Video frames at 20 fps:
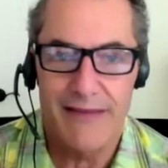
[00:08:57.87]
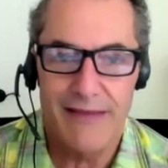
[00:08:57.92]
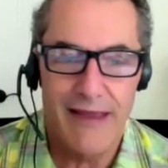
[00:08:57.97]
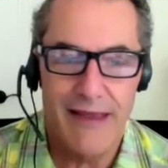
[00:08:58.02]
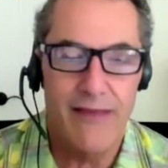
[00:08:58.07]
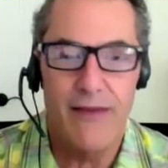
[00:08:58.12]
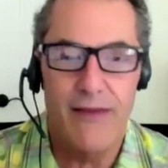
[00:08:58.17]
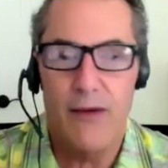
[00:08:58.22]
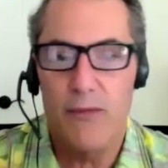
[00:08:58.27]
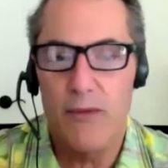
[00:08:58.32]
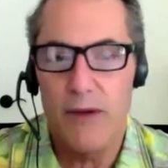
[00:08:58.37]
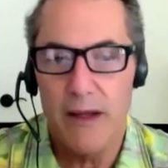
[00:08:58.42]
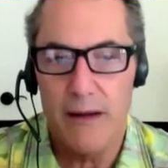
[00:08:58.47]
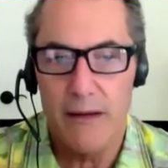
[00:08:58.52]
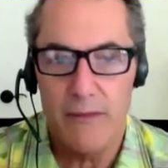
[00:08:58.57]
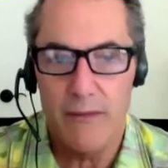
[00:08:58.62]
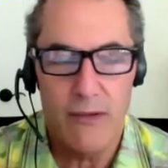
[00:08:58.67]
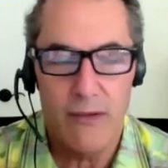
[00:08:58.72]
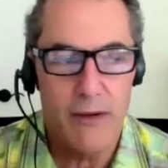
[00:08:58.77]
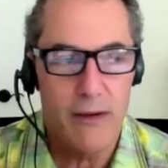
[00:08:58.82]
and, and then
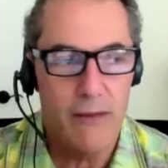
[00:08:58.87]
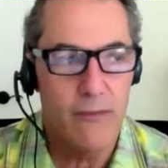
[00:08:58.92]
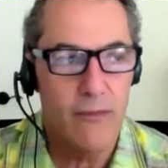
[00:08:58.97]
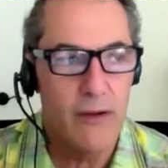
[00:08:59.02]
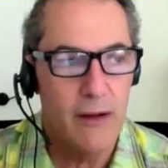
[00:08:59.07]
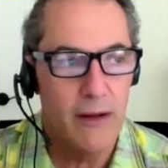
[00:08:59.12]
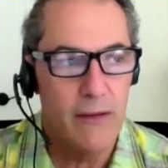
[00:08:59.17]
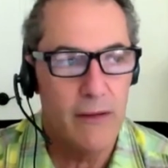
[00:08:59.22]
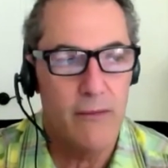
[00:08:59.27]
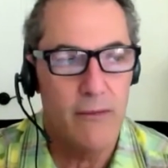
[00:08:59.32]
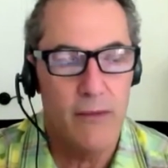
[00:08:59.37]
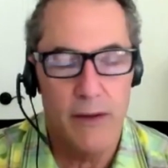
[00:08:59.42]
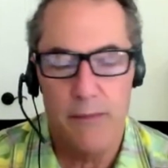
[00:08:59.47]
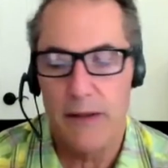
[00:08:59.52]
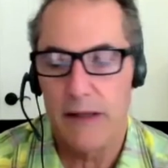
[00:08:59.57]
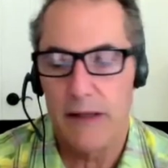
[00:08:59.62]
we we we, we